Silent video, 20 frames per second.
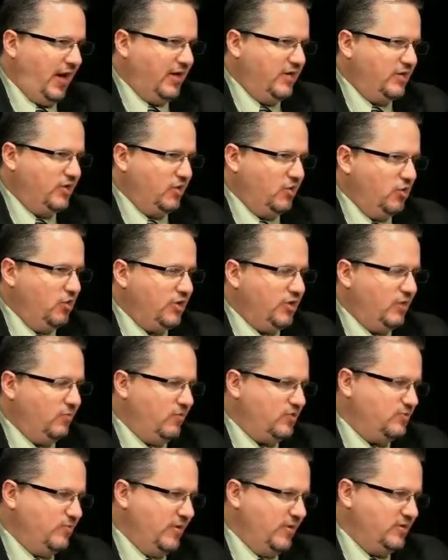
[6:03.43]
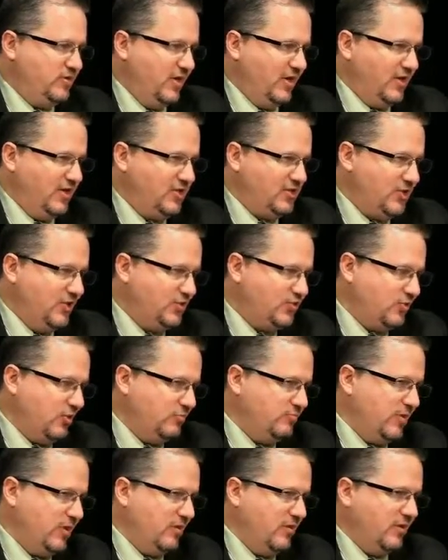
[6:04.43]
And you can look at what's being done in
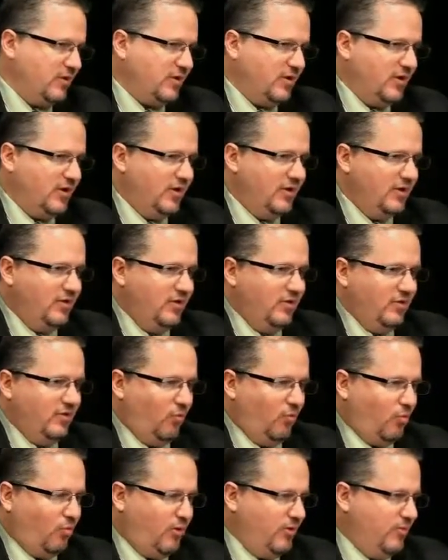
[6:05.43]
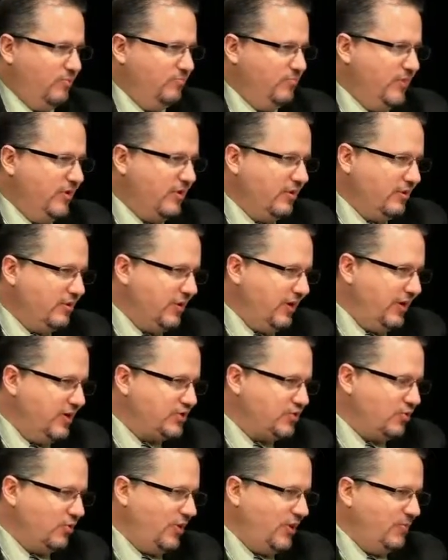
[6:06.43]
Central America or in the Middle
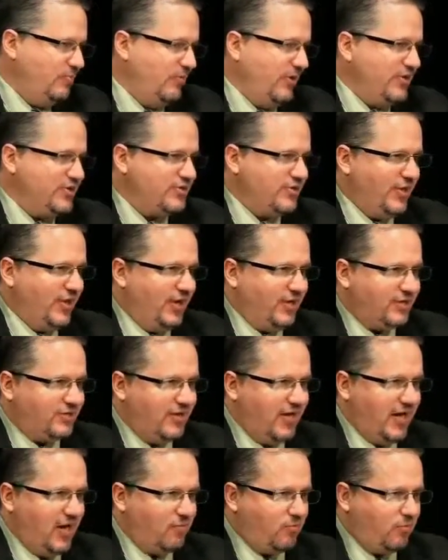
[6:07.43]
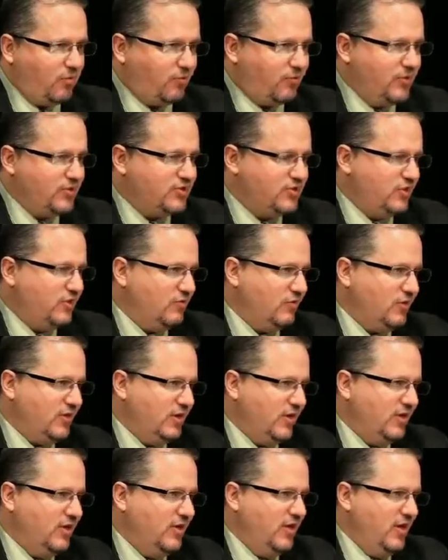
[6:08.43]
East or any place like that where there is
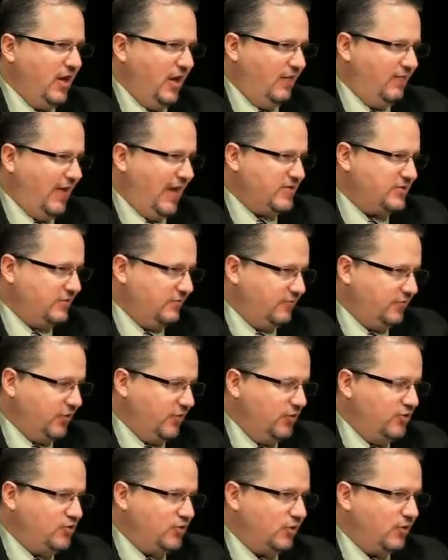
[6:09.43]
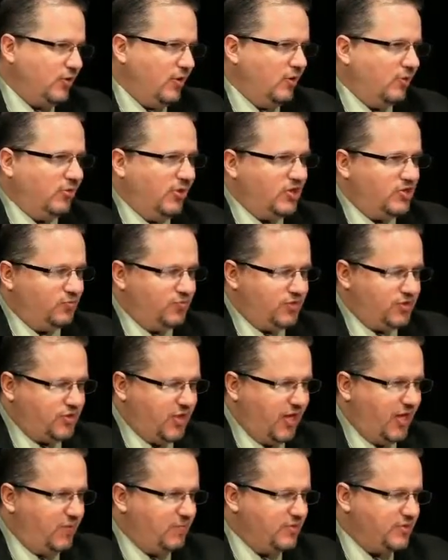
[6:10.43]
tyranny, and that's the future unless we
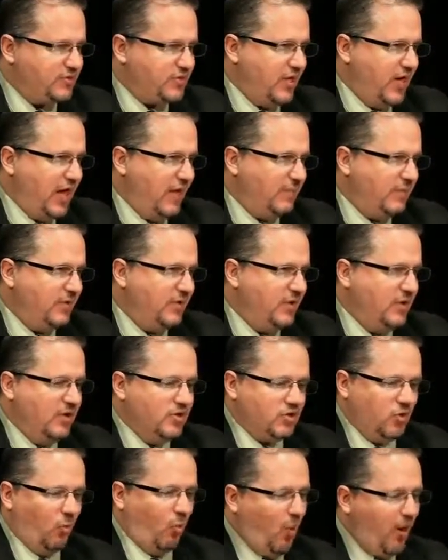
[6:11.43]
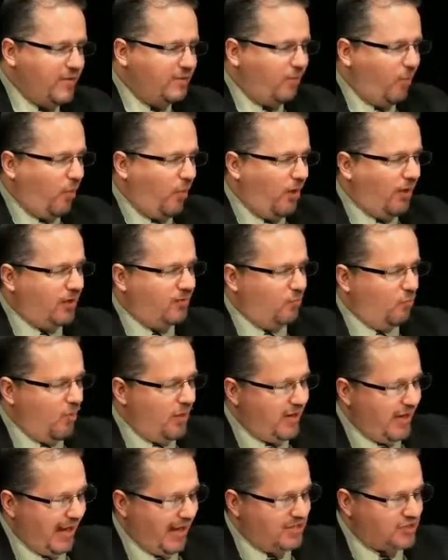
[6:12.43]
stand up and stop it. So
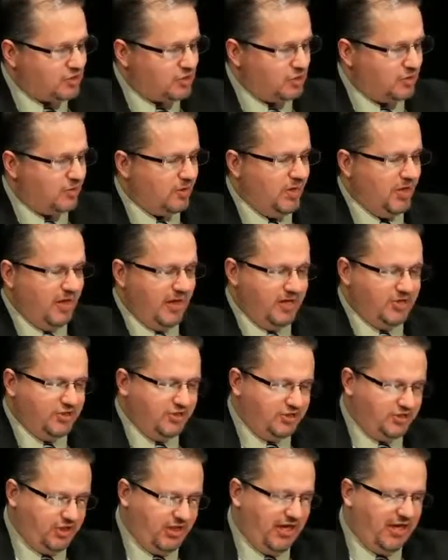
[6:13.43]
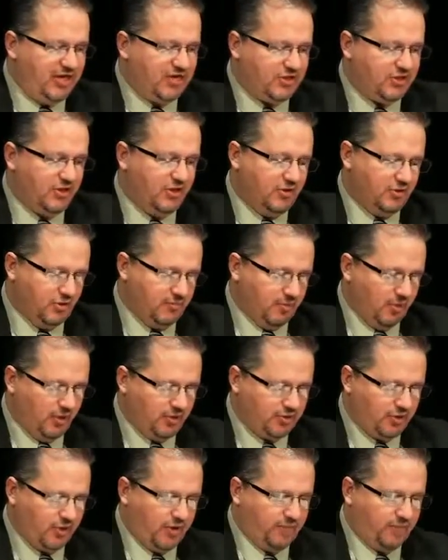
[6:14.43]
one answer is to teach the
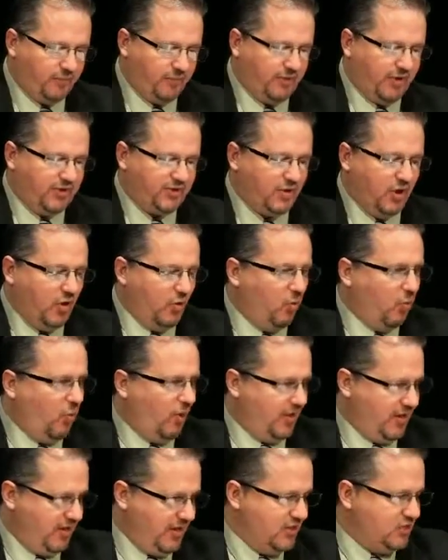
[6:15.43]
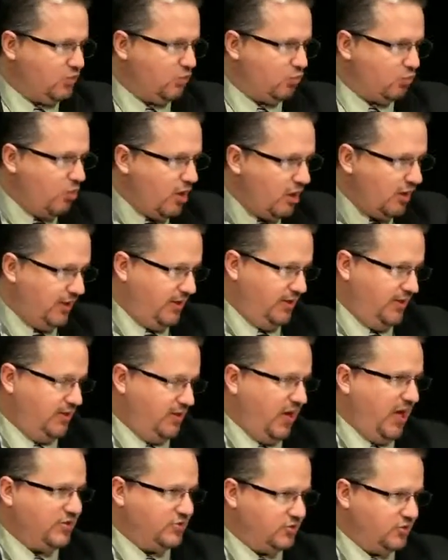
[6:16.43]
military and police what is really
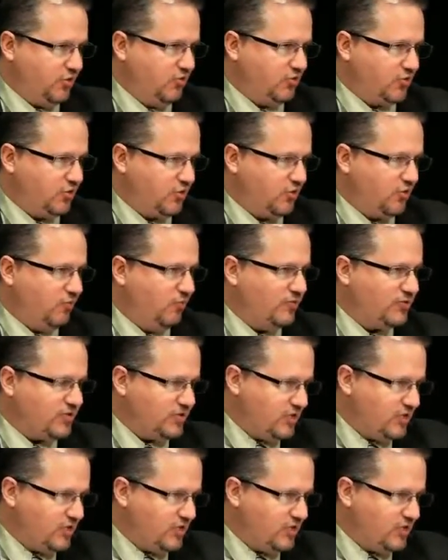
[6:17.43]
constitutional and